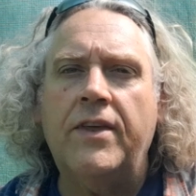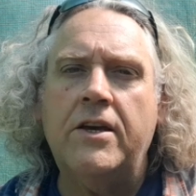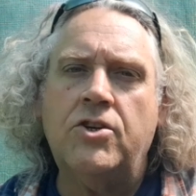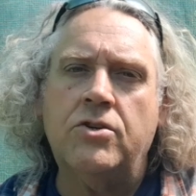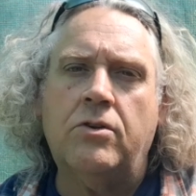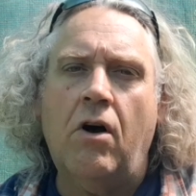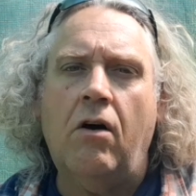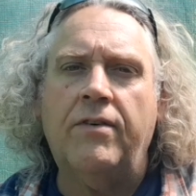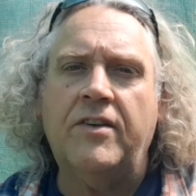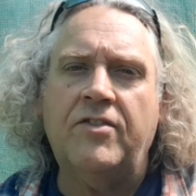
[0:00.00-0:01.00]
these should
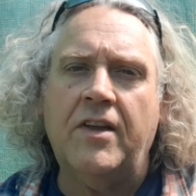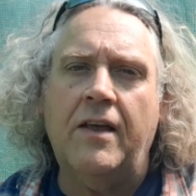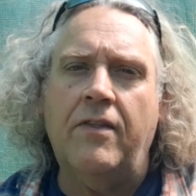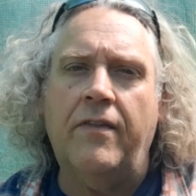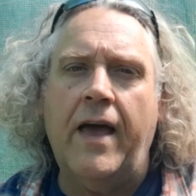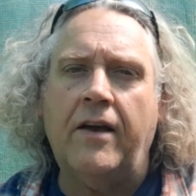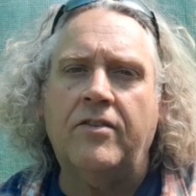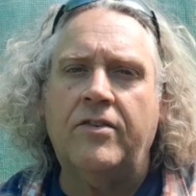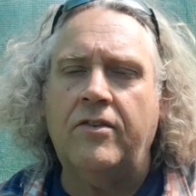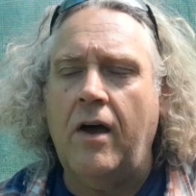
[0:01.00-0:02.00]
harvest in the
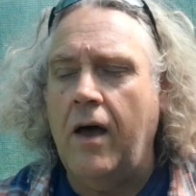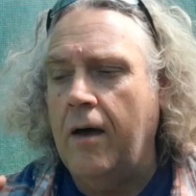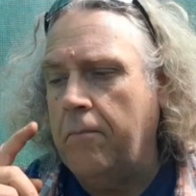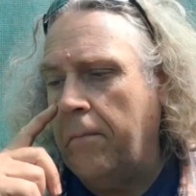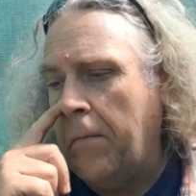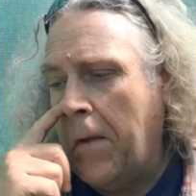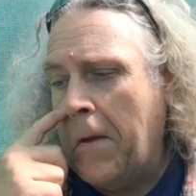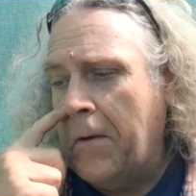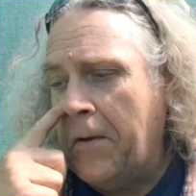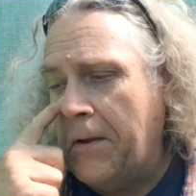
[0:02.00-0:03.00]
next, um,
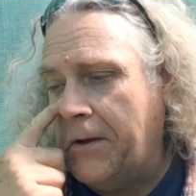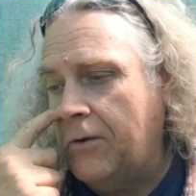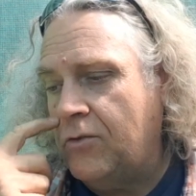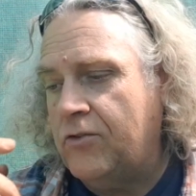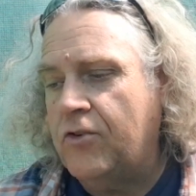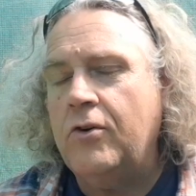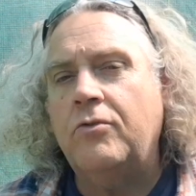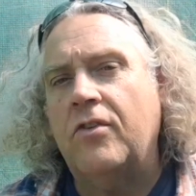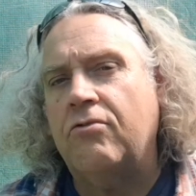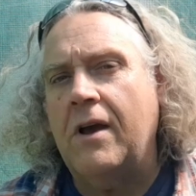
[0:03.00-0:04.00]
you know, two
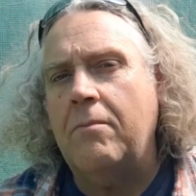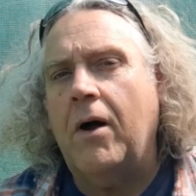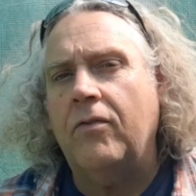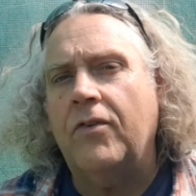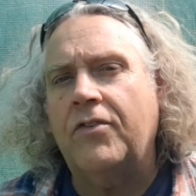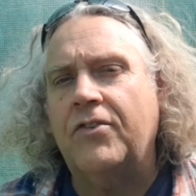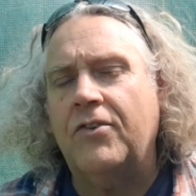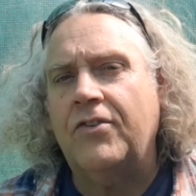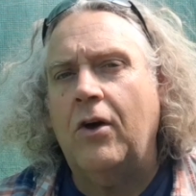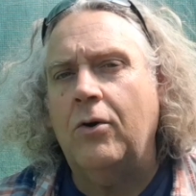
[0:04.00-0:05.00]
to three months.
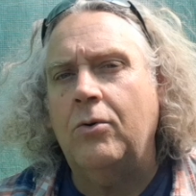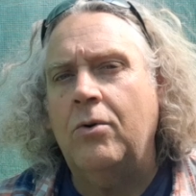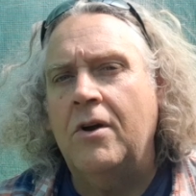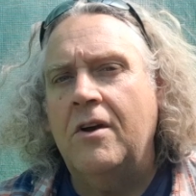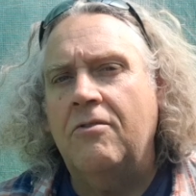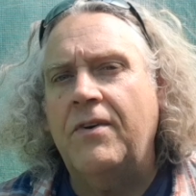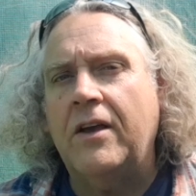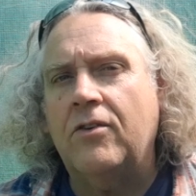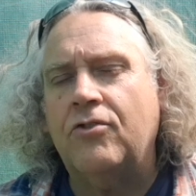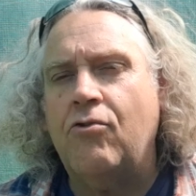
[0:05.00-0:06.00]
So
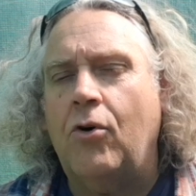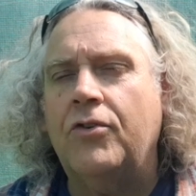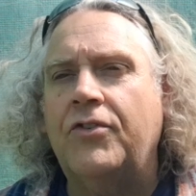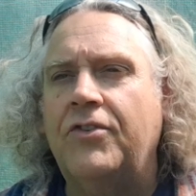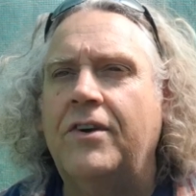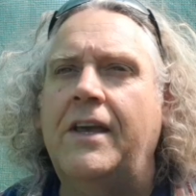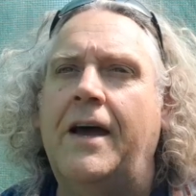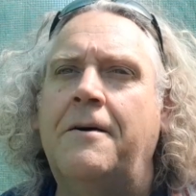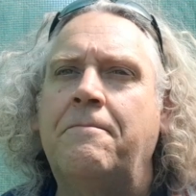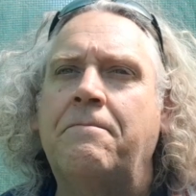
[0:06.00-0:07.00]
fingers crossed.
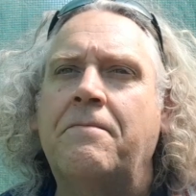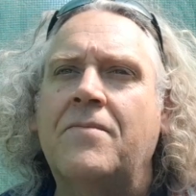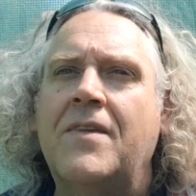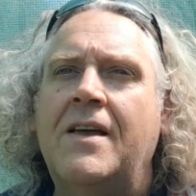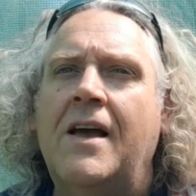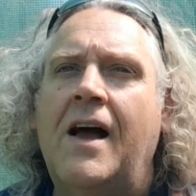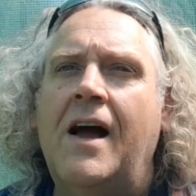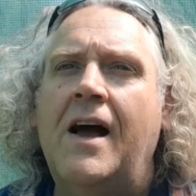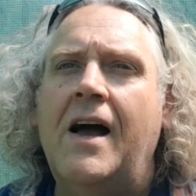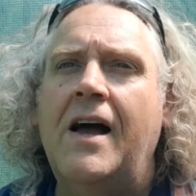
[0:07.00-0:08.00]
Yeah.
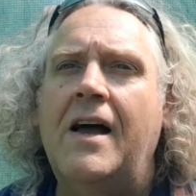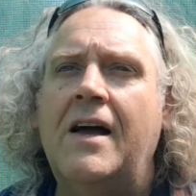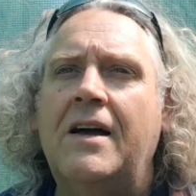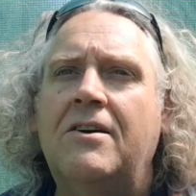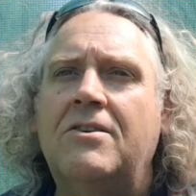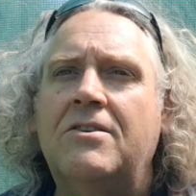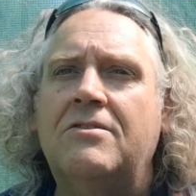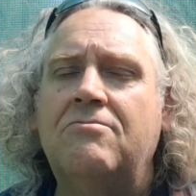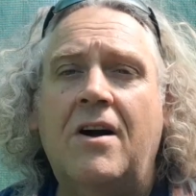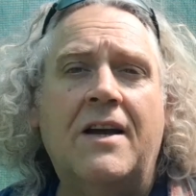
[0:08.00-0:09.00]
Uh,
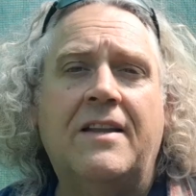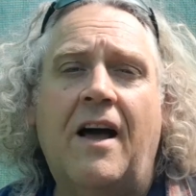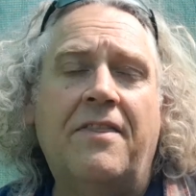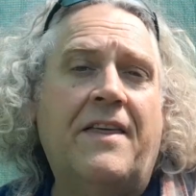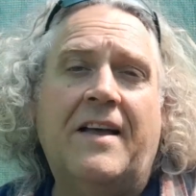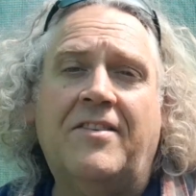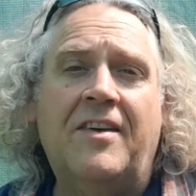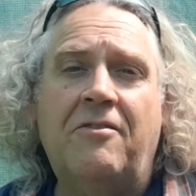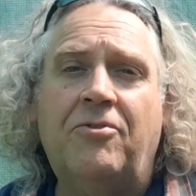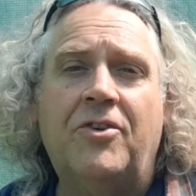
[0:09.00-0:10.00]
Right, uh, that's
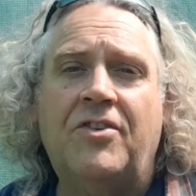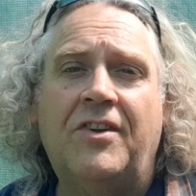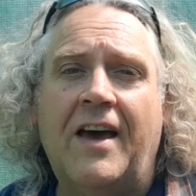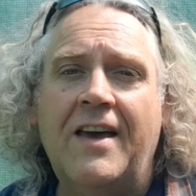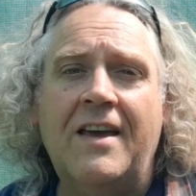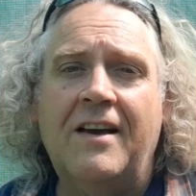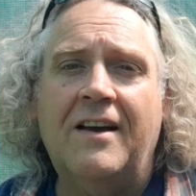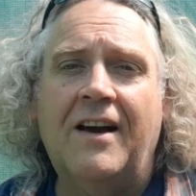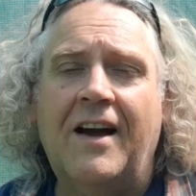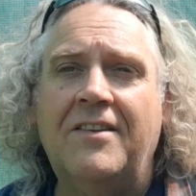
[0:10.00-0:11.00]
it for today.
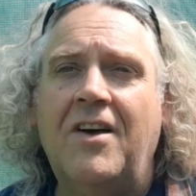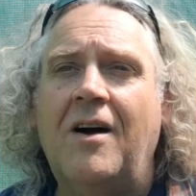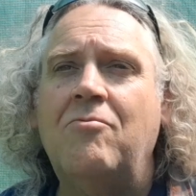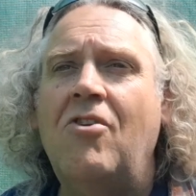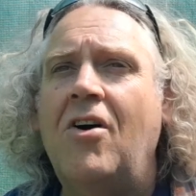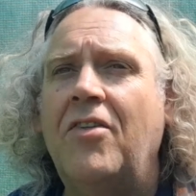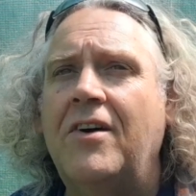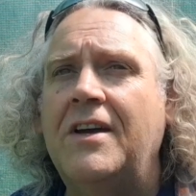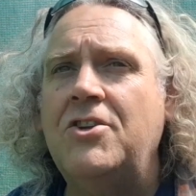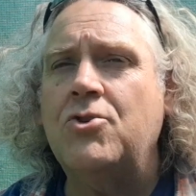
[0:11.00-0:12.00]
And I'm
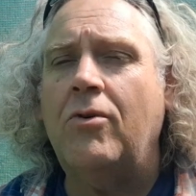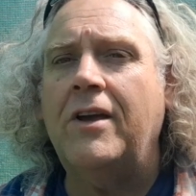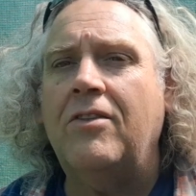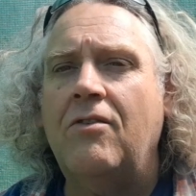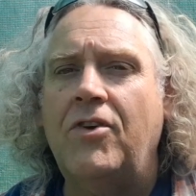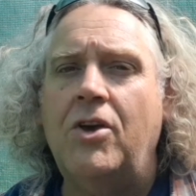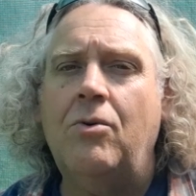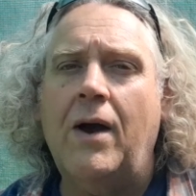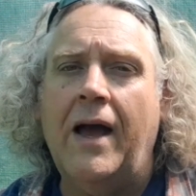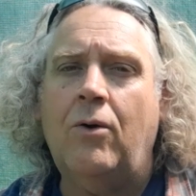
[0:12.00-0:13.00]
rather enjoying the
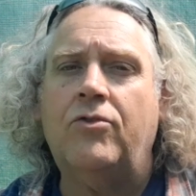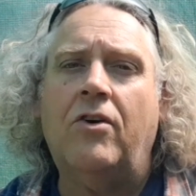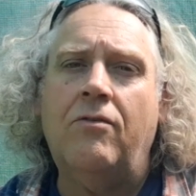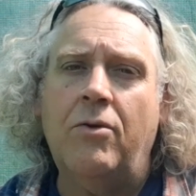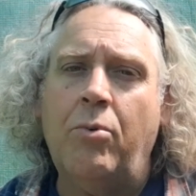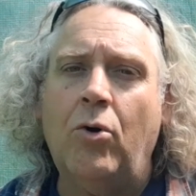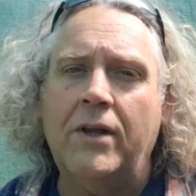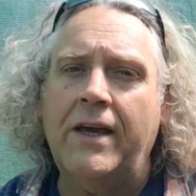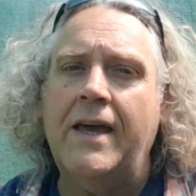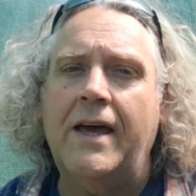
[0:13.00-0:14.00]
view out of the
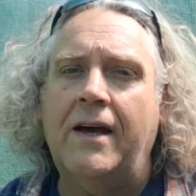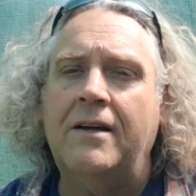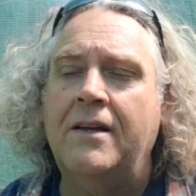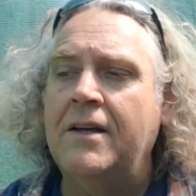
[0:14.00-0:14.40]
poly here.